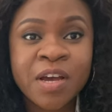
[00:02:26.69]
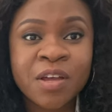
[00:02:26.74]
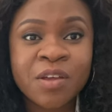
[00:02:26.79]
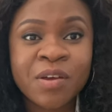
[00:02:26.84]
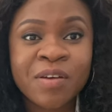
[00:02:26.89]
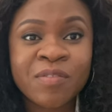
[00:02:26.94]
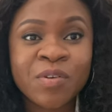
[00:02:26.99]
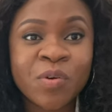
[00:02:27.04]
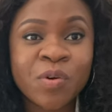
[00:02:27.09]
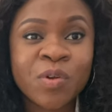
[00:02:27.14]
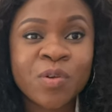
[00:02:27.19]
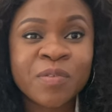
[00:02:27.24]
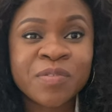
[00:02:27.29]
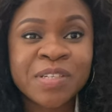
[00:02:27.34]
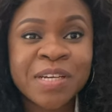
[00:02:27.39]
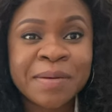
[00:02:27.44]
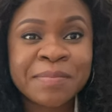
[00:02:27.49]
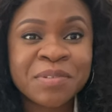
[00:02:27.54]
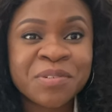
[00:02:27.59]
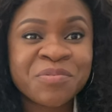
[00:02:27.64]
you haven't got a lot of
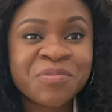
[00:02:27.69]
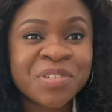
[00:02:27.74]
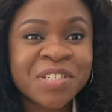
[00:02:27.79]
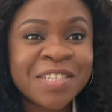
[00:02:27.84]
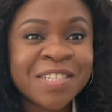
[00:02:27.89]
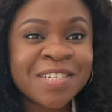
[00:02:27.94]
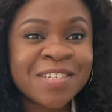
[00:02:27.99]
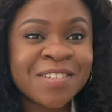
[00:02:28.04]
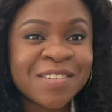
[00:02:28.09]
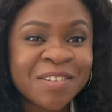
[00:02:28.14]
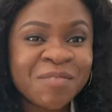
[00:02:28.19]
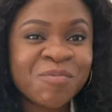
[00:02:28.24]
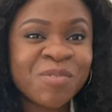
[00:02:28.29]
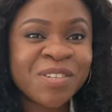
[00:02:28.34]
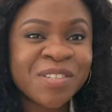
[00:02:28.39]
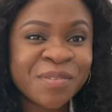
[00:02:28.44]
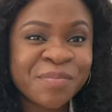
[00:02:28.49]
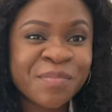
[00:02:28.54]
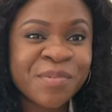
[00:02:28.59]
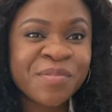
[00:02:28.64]
time to read you can
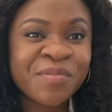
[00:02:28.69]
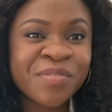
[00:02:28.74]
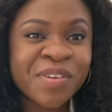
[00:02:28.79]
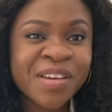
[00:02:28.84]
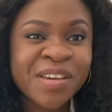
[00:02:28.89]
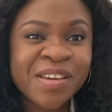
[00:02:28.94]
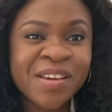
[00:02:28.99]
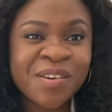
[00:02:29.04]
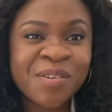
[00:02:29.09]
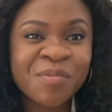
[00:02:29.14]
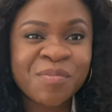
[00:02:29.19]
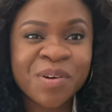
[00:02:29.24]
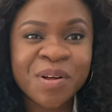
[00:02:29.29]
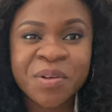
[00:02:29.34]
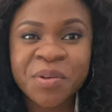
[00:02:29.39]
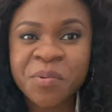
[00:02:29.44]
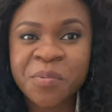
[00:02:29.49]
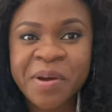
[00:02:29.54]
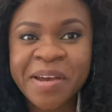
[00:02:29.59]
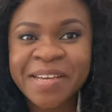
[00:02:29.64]
watch the movie while
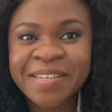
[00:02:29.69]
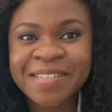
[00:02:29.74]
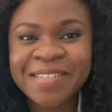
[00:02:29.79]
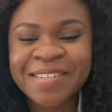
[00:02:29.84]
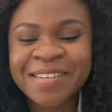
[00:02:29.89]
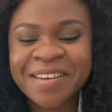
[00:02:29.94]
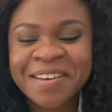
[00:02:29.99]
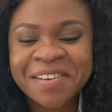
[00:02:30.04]
you wait